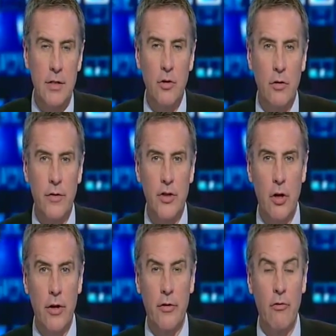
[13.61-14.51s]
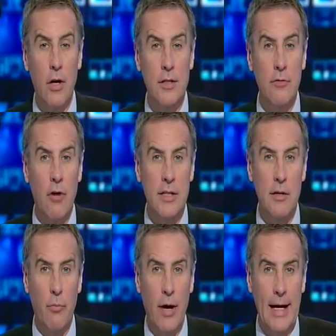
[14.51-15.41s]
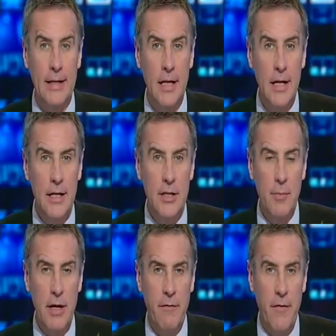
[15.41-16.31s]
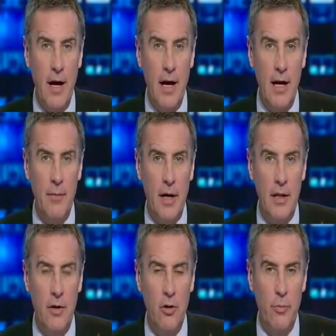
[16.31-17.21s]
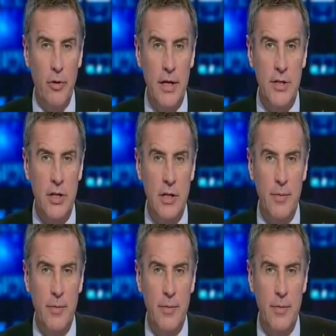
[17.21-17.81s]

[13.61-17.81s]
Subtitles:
has called for Jonathan Ross and Russell Brand to be fired by the corporation.